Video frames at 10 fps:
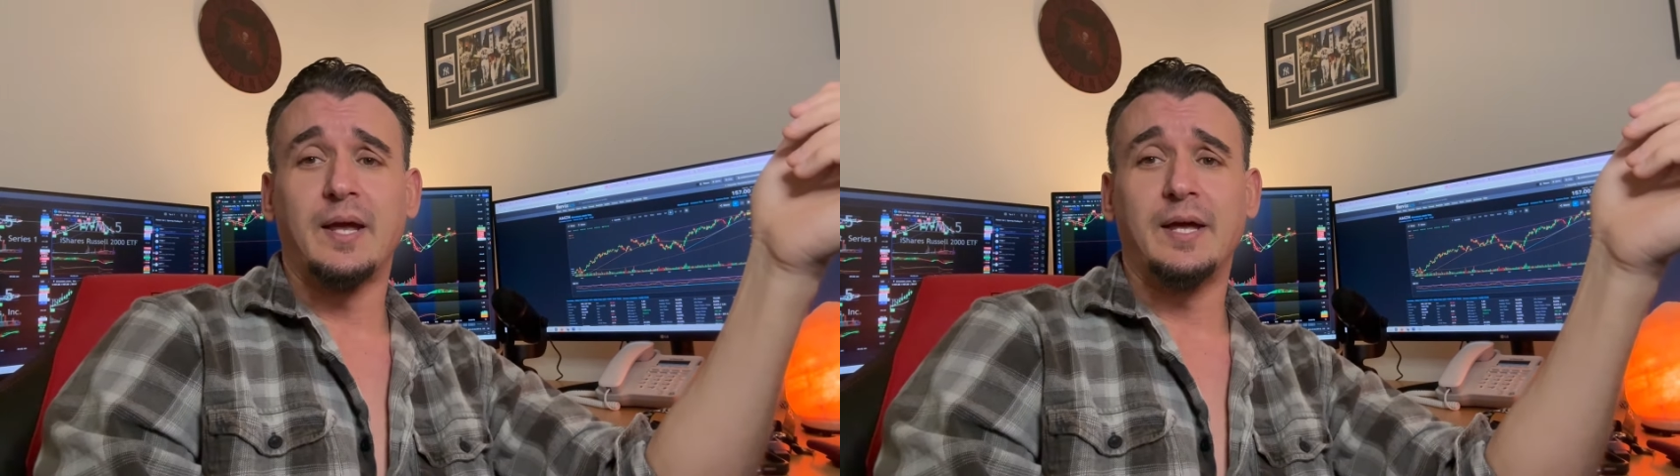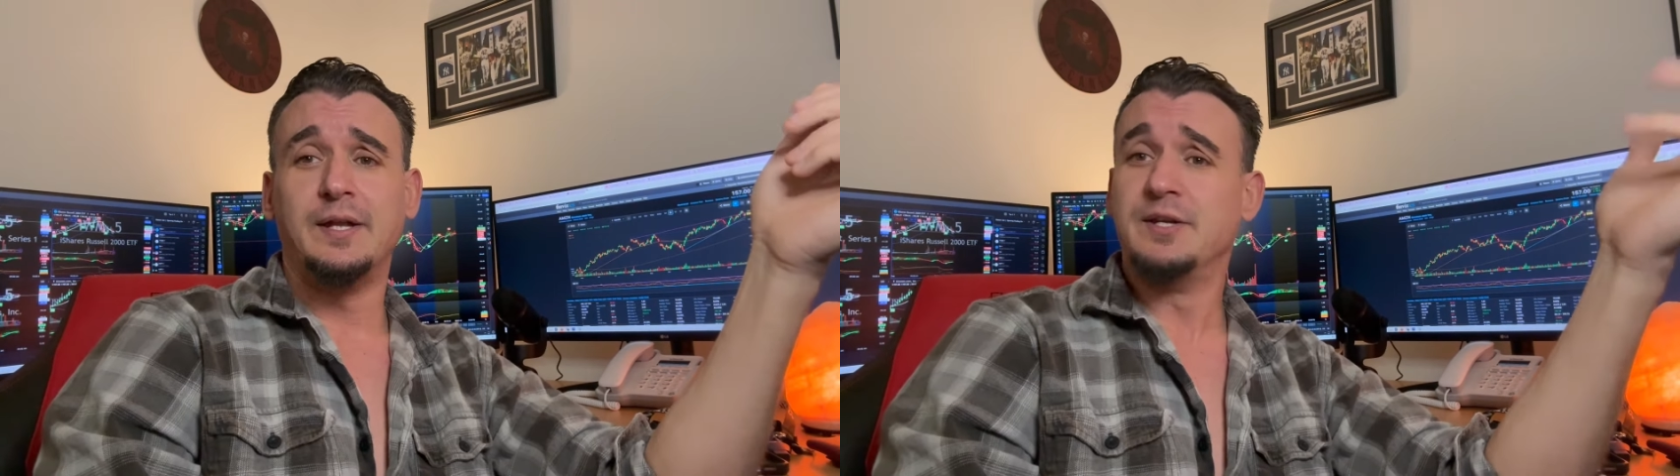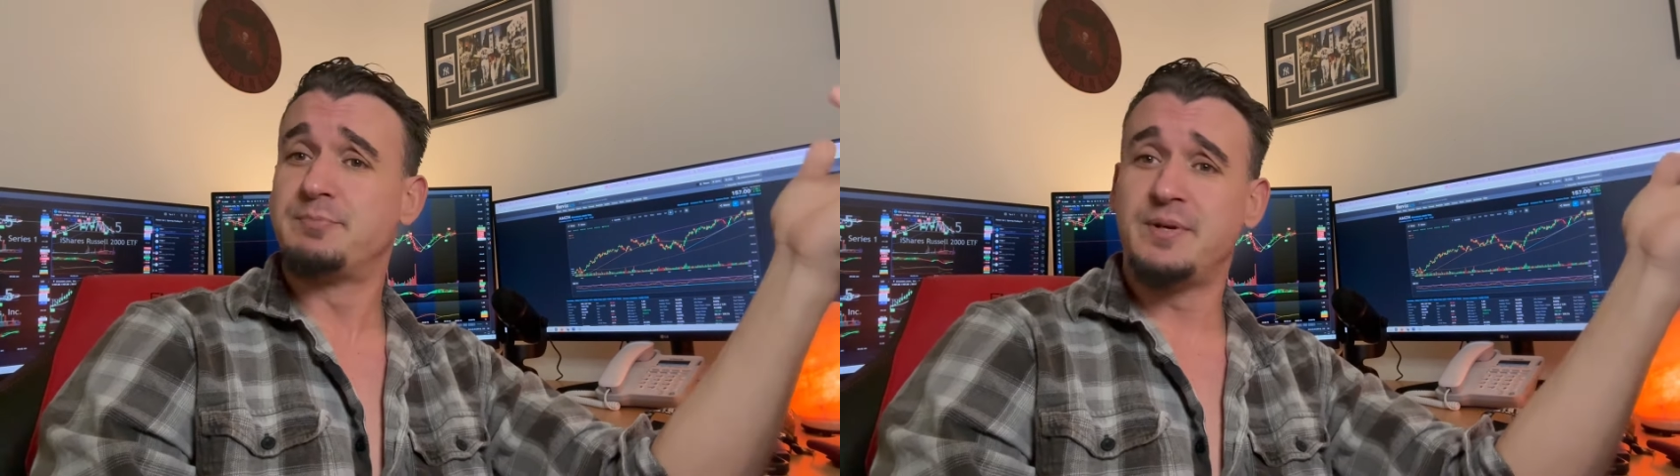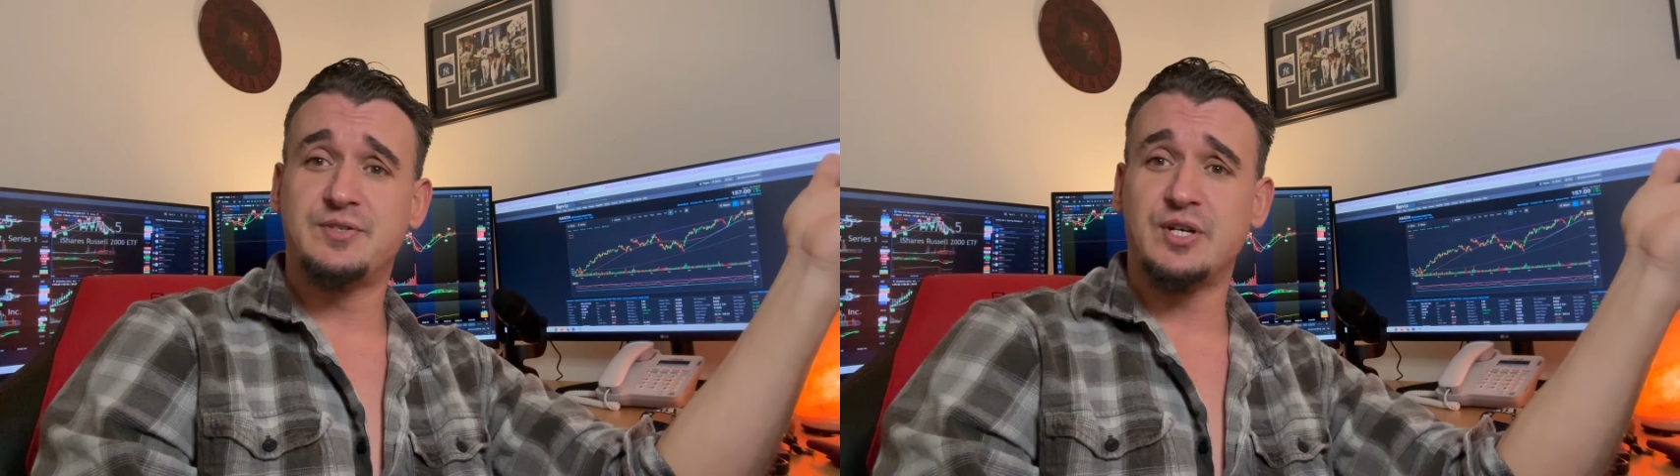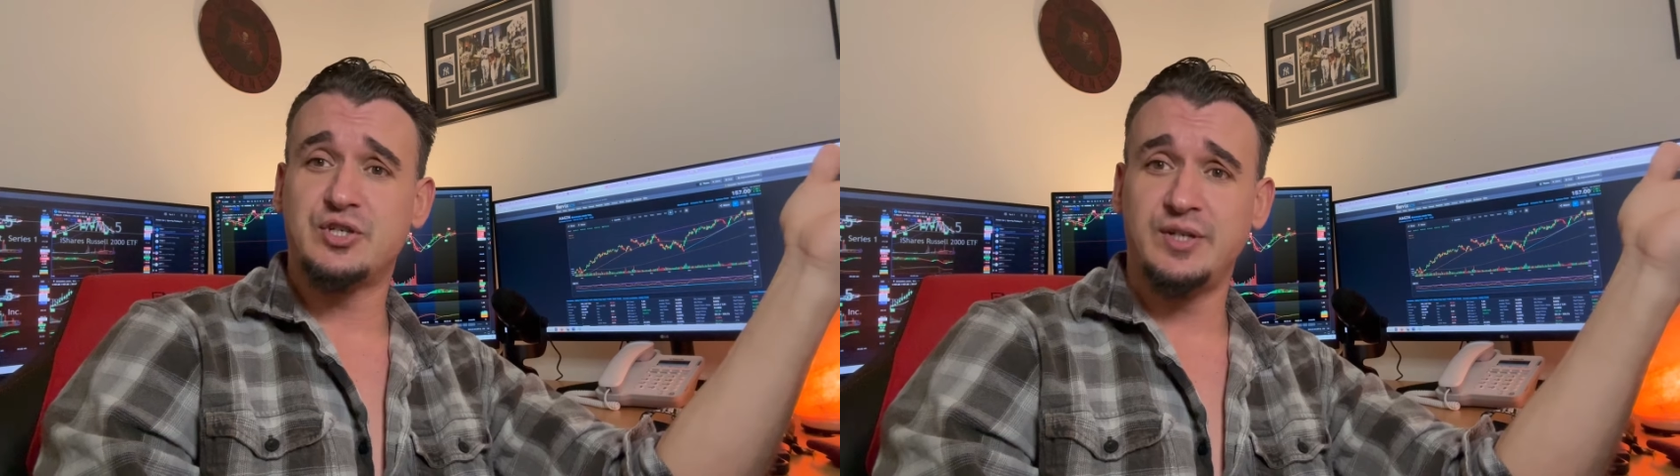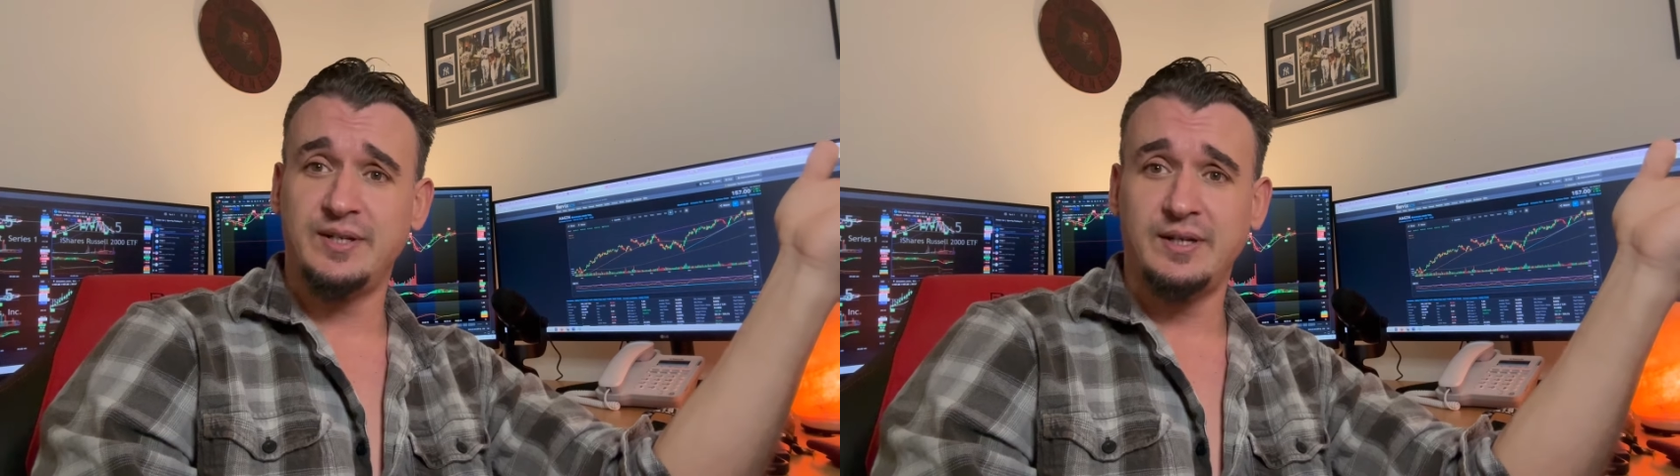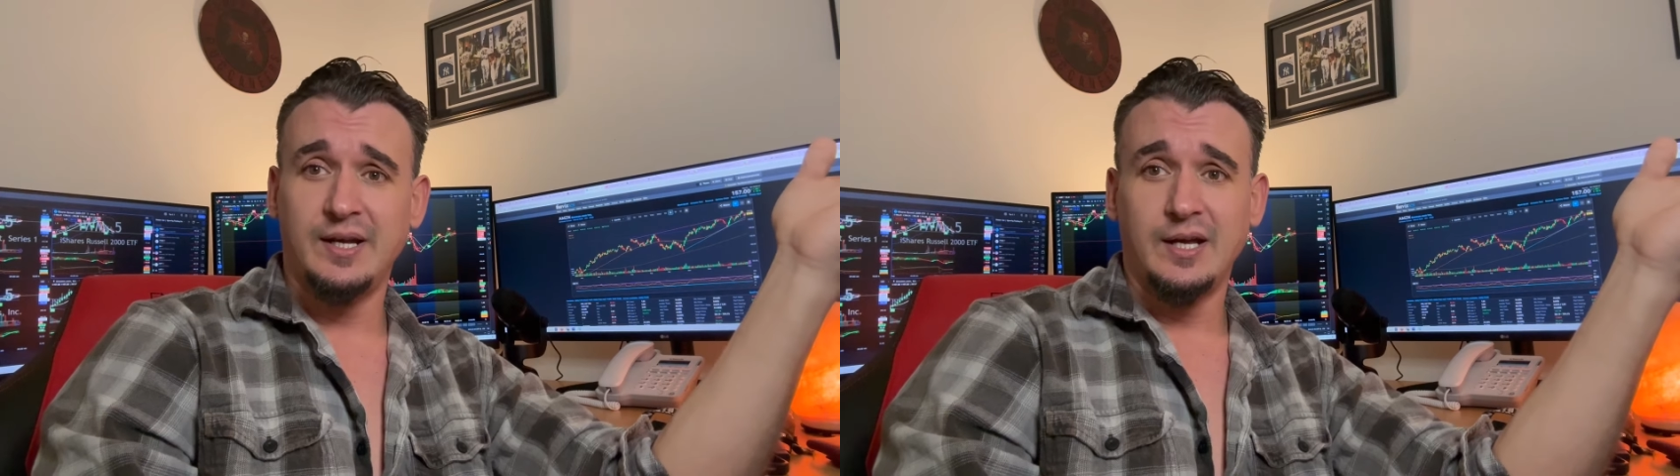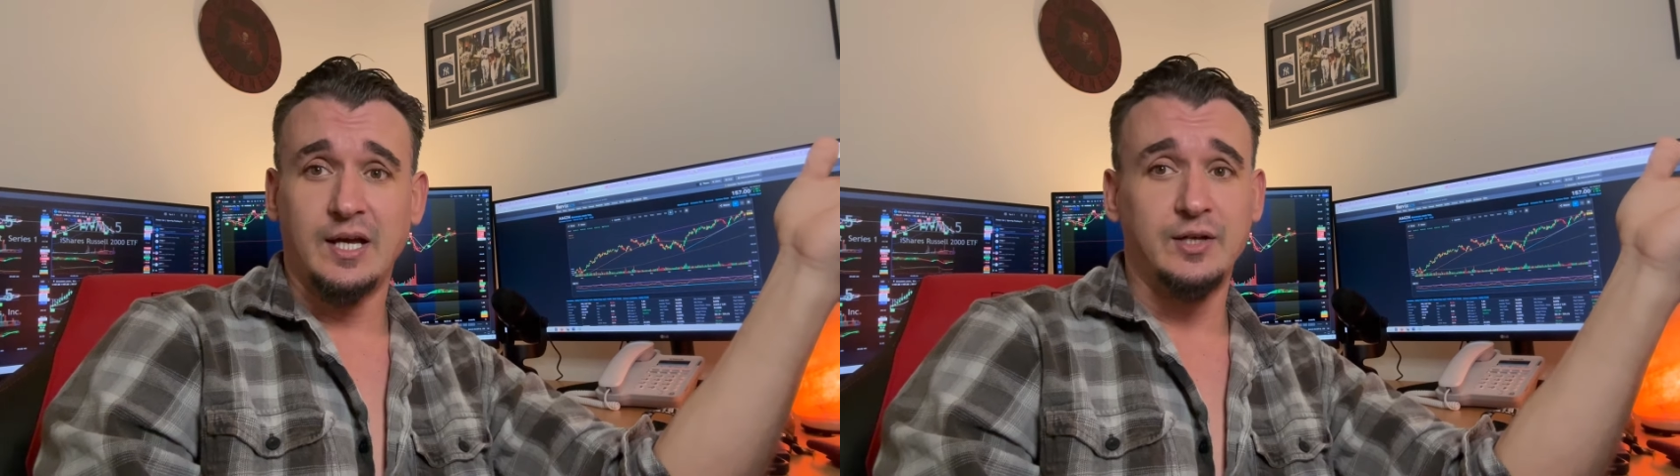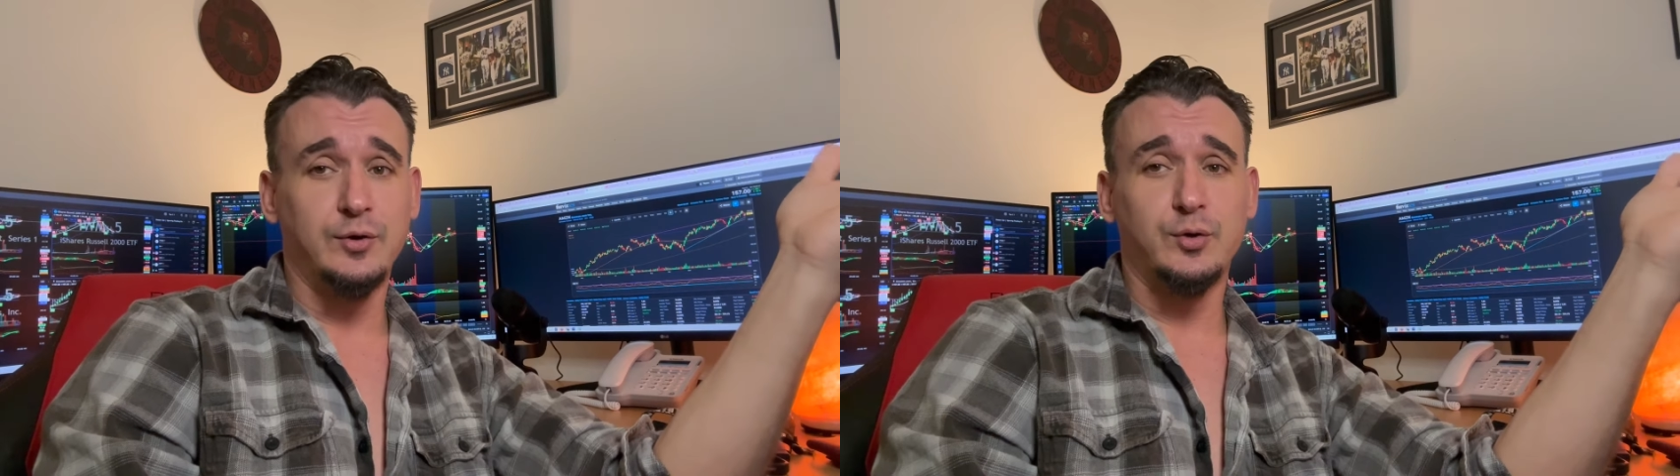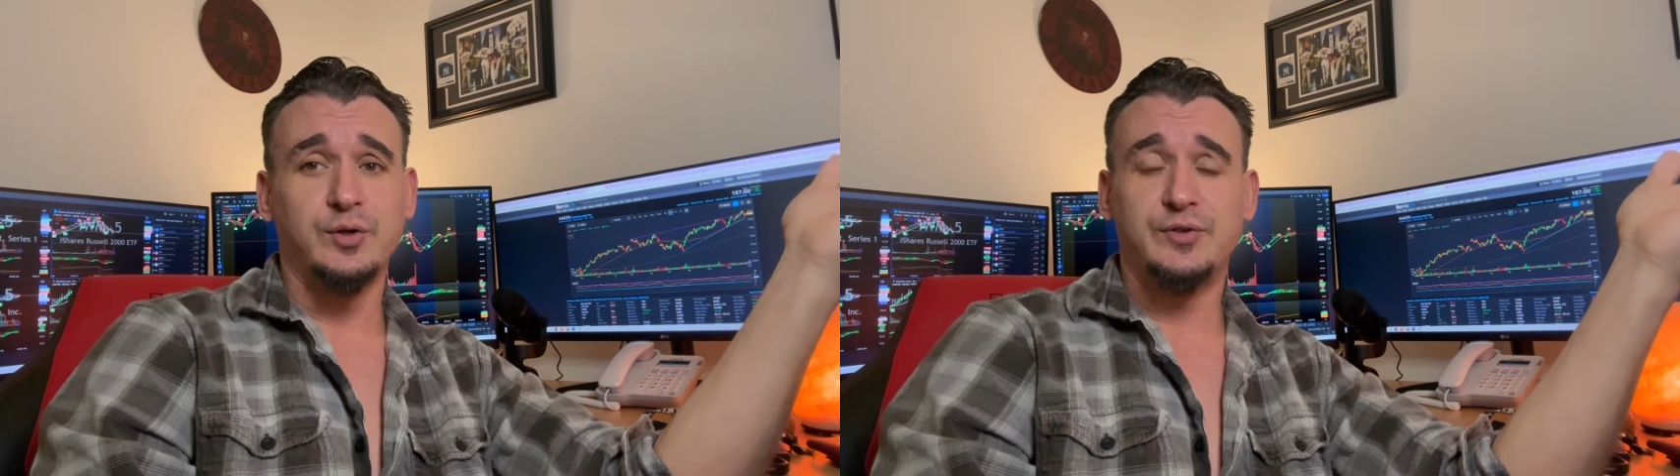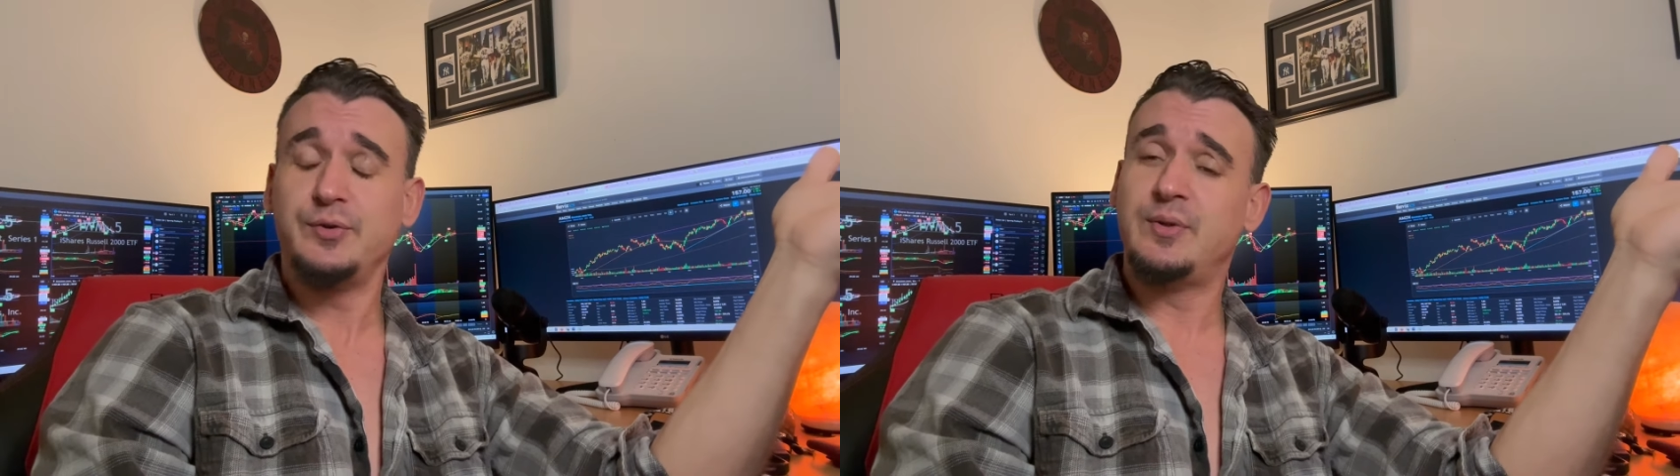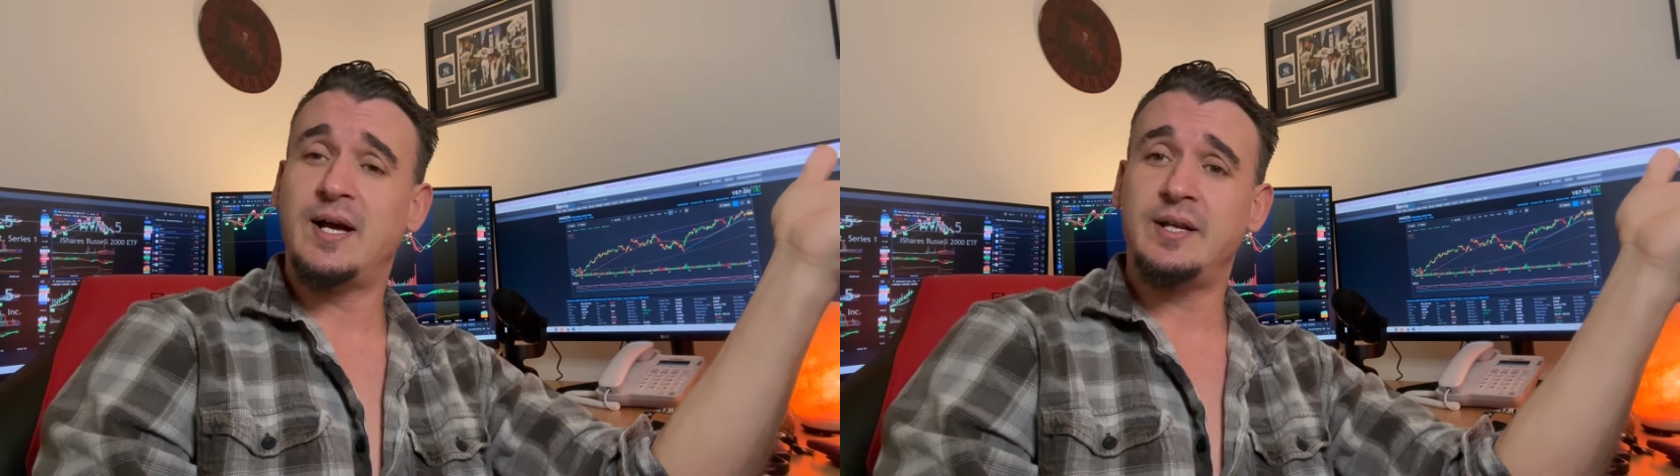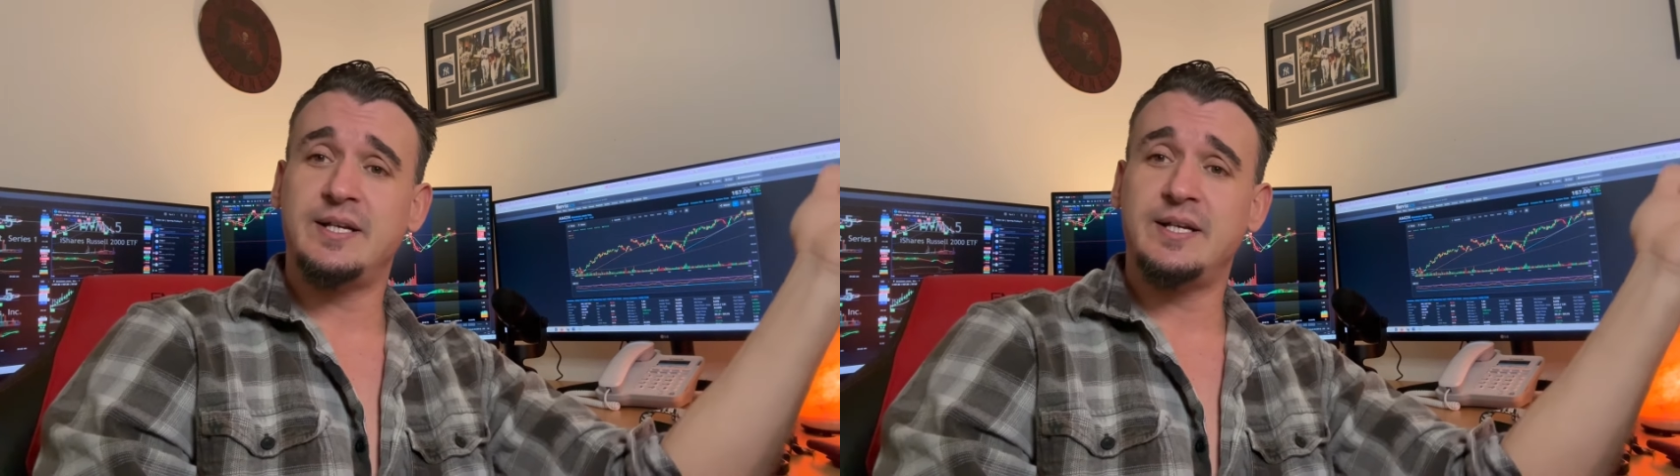in his position, and in order to do that,